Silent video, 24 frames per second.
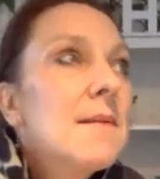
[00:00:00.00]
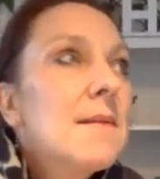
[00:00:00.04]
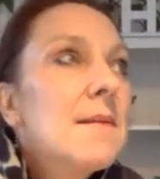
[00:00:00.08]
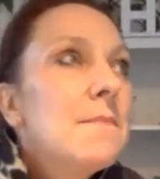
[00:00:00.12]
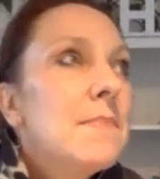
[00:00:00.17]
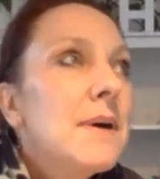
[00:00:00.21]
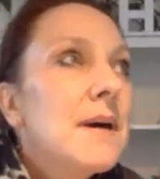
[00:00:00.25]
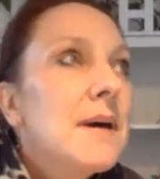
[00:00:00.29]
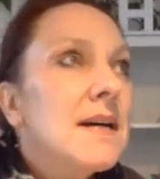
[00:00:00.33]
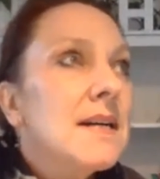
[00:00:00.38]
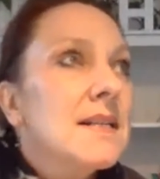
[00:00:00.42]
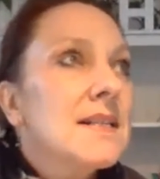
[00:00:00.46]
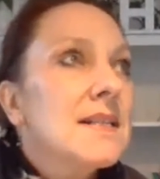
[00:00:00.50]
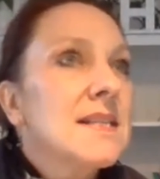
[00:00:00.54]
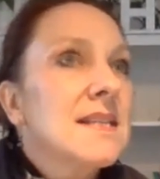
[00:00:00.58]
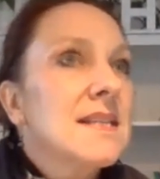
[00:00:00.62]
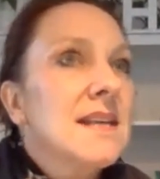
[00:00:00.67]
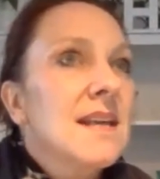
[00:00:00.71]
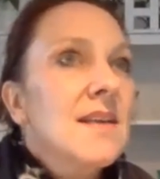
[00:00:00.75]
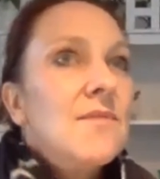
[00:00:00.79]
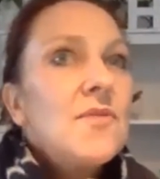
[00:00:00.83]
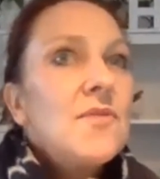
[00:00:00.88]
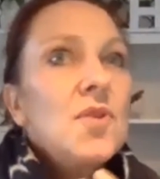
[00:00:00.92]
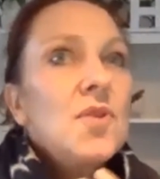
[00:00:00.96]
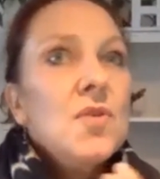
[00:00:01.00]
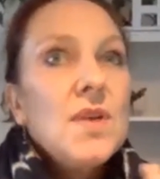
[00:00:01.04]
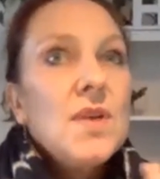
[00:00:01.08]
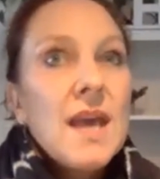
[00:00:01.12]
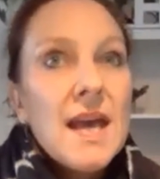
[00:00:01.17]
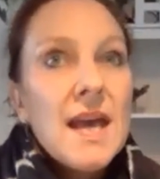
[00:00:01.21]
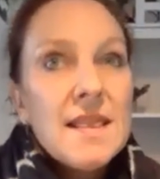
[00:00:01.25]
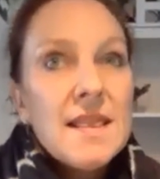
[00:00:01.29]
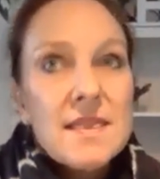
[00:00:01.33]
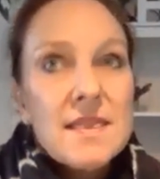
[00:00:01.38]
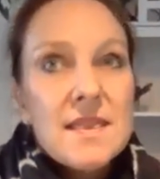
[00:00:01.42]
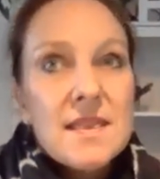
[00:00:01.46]
But
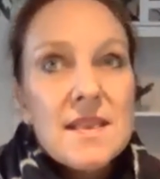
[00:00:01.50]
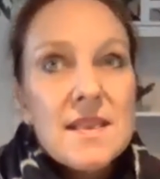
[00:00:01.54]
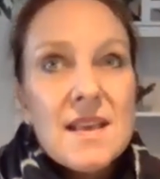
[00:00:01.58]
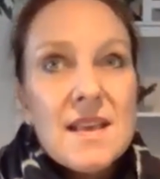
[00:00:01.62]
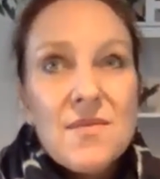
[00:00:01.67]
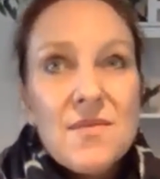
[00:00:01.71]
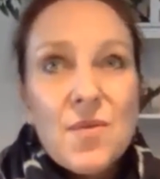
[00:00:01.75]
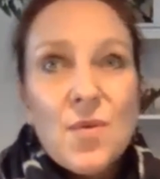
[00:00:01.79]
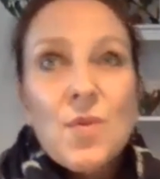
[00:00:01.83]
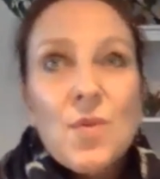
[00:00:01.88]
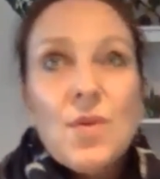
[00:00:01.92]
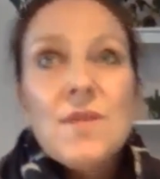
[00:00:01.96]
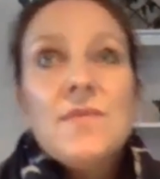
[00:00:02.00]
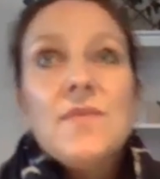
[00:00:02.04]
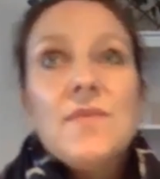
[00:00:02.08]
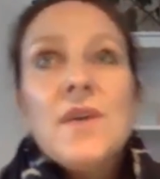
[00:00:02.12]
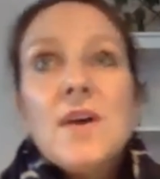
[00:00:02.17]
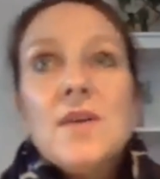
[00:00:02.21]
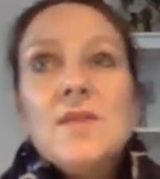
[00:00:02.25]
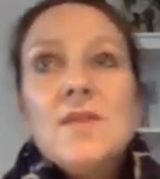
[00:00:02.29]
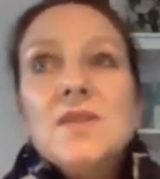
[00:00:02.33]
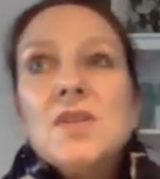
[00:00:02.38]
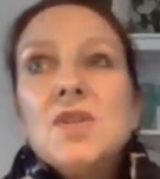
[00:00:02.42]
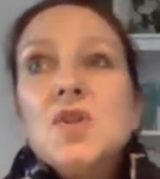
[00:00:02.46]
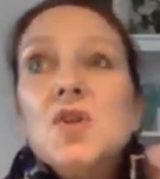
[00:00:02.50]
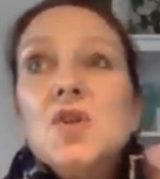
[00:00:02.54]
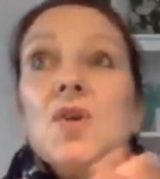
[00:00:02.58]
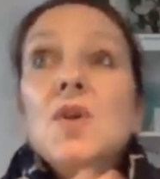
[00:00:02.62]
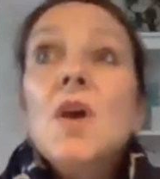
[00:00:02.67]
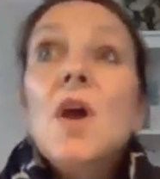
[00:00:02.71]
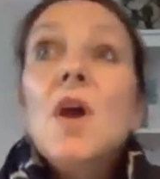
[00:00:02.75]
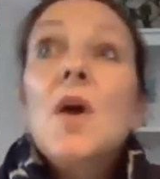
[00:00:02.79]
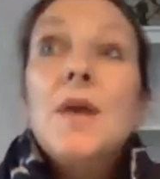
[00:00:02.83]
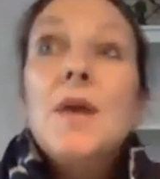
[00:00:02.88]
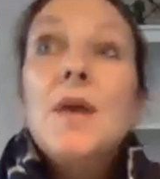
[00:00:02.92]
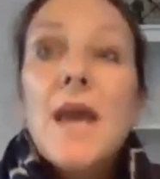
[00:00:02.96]
if all of those are doing
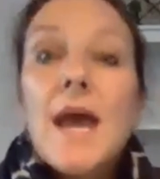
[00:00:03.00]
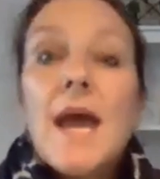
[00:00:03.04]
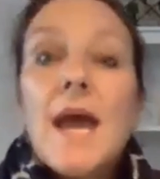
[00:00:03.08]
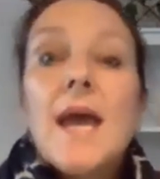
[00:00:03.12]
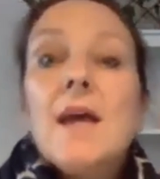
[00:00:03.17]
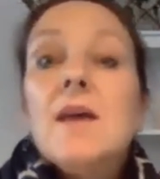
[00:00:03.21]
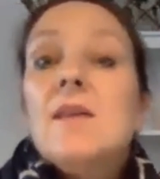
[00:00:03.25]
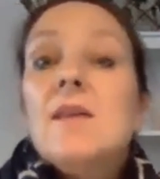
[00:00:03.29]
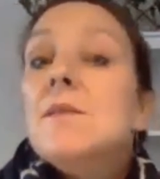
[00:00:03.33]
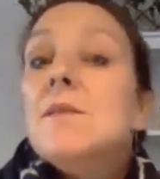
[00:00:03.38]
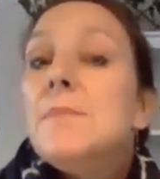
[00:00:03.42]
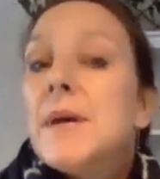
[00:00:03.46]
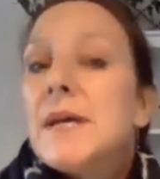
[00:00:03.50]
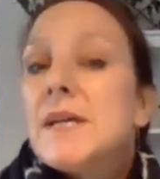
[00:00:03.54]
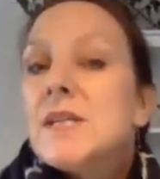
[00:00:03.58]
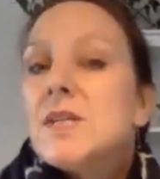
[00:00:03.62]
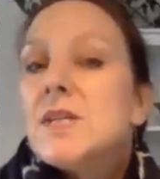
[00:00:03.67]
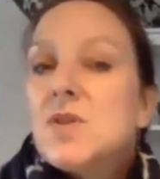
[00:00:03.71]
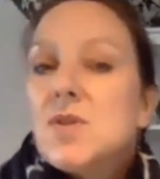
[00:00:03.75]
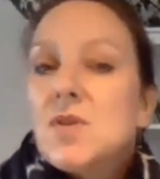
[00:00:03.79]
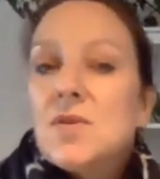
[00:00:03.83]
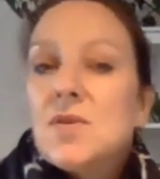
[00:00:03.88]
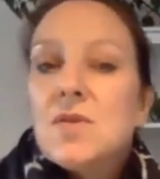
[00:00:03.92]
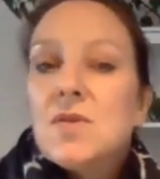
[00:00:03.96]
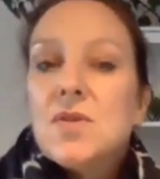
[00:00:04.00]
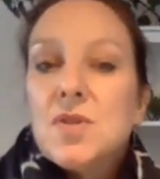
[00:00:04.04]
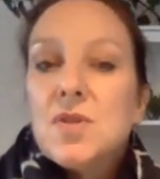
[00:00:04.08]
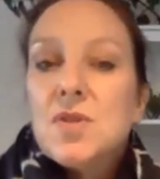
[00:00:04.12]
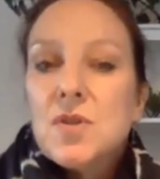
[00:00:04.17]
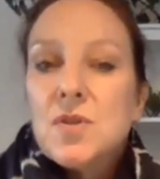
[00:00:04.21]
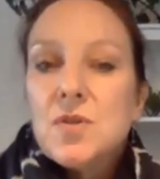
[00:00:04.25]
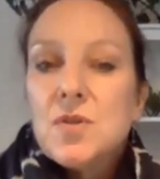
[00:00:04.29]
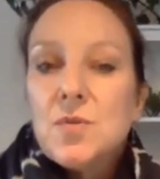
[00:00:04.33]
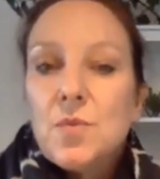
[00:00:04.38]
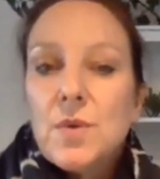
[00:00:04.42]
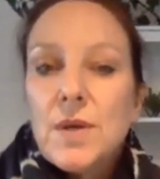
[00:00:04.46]
okay and the best you can
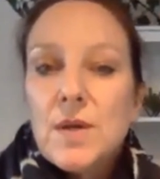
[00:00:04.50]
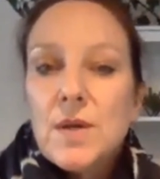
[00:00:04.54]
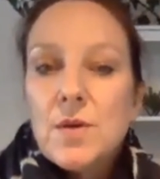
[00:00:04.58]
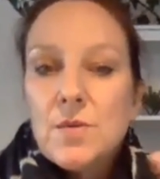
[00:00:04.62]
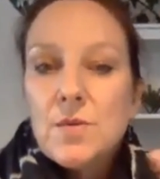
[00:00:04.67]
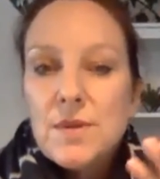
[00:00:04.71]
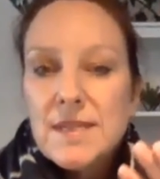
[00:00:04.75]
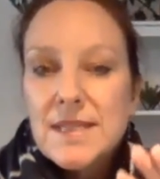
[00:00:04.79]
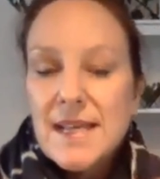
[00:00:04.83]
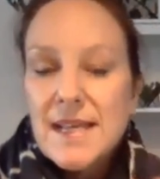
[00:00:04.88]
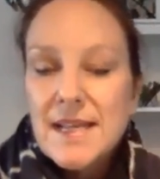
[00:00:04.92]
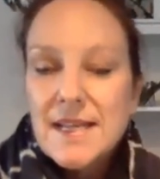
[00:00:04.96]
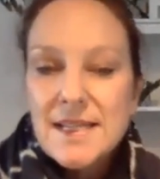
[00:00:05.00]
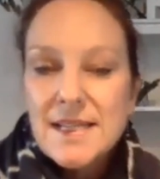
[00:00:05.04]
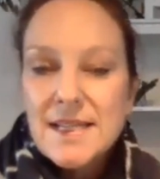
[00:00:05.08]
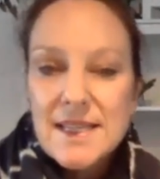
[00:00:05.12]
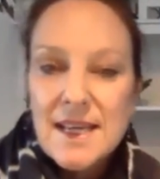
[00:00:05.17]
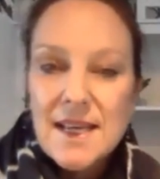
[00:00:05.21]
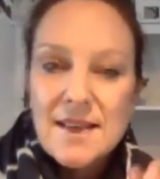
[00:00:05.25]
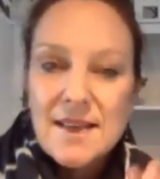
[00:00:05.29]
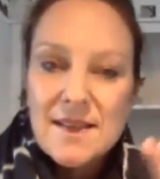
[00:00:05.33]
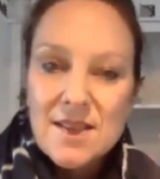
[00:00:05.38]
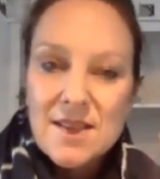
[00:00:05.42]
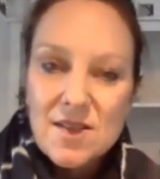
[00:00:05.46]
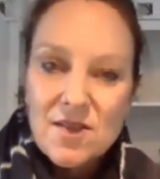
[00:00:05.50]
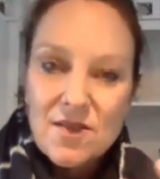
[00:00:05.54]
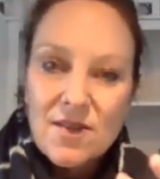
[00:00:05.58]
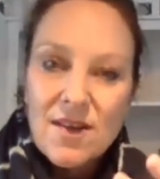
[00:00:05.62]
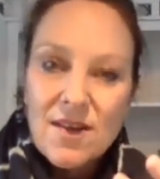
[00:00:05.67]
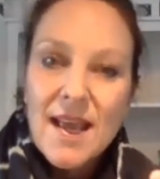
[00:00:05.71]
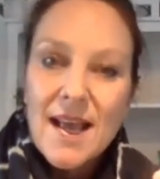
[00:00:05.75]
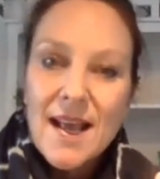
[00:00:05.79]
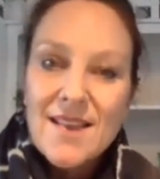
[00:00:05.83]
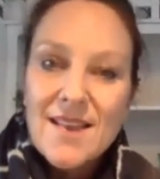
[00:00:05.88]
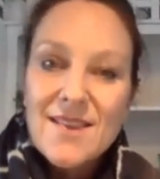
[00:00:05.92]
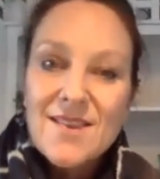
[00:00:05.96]
do, we always then say there's
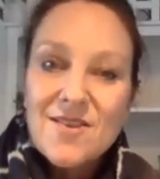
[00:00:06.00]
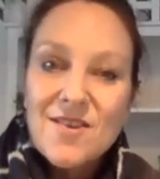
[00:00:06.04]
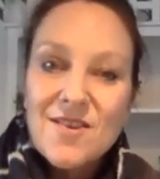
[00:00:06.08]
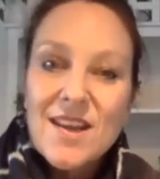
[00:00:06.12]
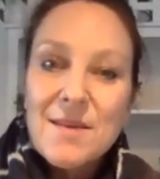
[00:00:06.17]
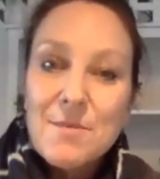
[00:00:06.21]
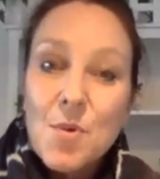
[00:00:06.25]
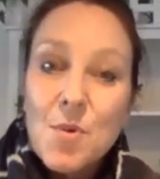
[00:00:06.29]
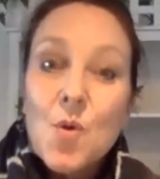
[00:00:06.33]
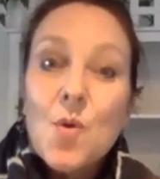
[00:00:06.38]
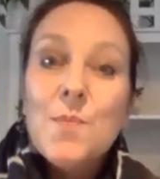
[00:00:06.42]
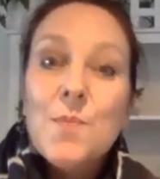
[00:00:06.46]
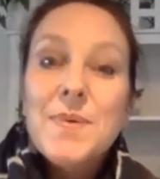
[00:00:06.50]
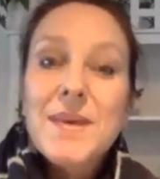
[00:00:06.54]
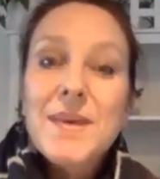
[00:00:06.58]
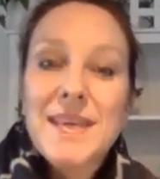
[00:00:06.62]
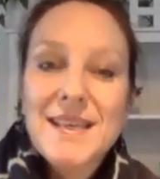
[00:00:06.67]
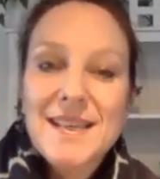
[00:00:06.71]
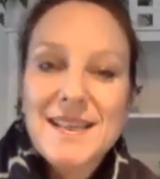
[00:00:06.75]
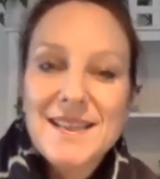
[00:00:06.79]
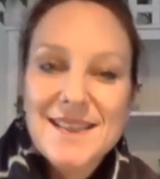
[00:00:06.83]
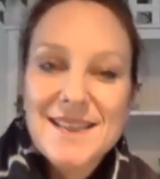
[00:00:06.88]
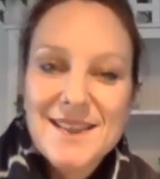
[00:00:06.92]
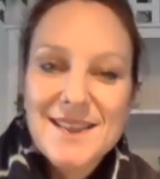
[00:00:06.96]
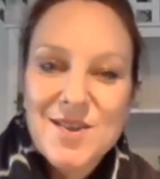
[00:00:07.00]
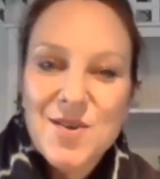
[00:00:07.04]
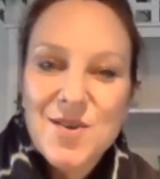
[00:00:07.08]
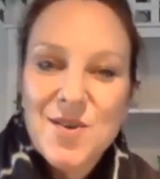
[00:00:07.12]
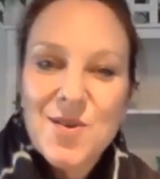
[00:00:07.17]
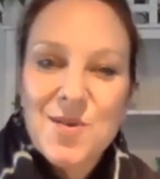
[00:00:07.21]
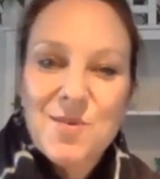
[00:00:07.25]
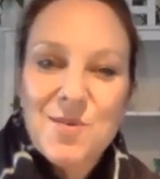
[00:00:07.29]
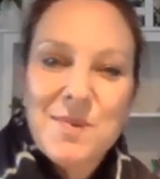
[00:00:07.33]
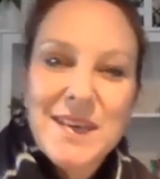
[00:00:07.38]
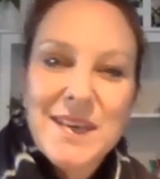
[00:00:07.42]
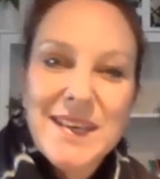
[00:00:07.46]
three more Ps, the
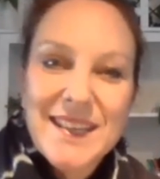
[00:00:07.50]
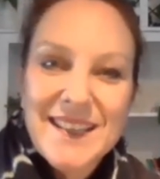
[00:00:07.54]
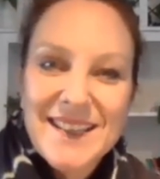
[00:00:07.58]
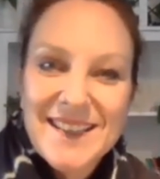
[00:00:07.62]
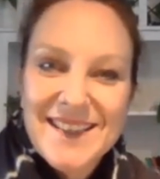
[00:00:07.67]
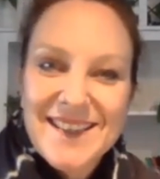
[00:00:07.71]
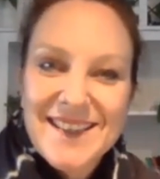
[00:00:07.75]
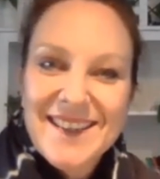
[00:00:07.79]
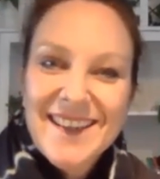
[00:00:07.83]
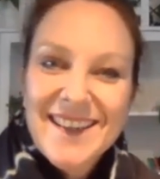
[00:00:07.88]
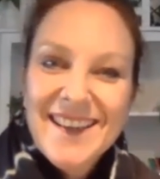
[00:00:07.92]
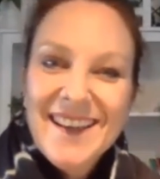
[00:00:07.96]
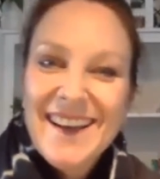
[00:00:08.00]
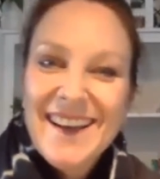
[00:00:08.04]
truth Ps,